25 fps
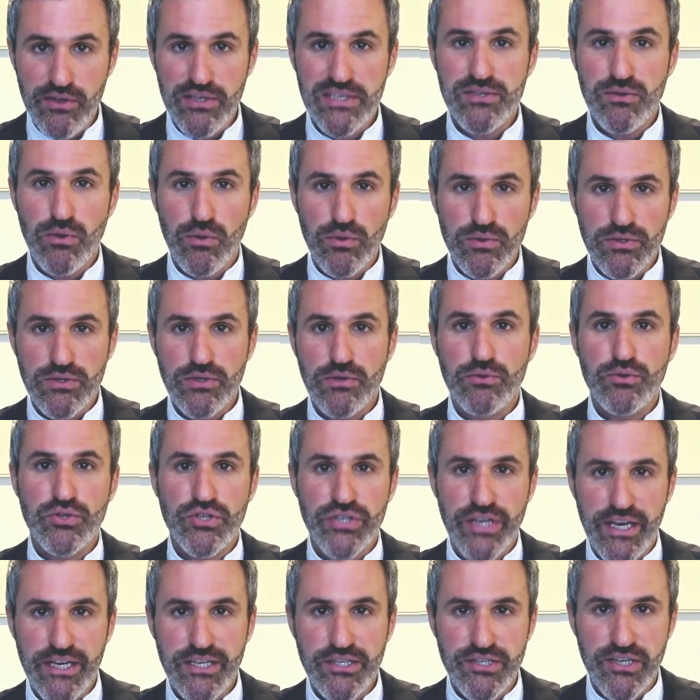but it is
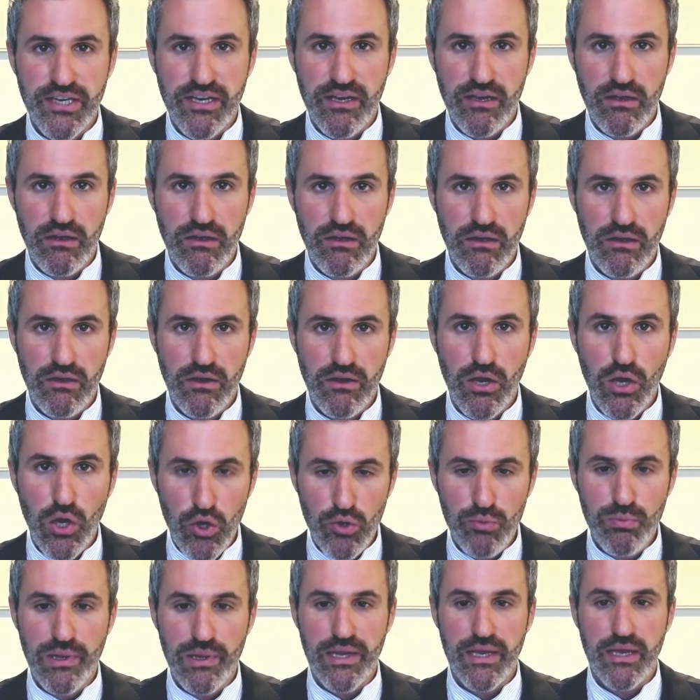also changing
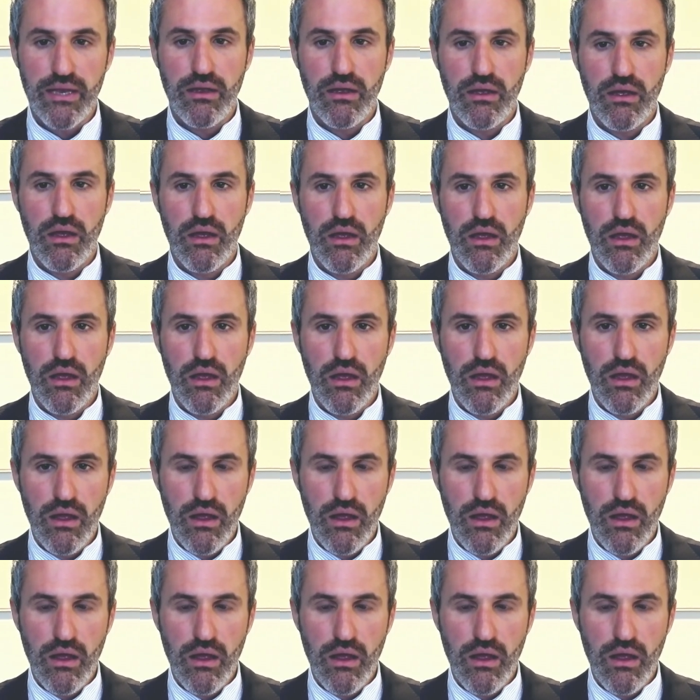globally.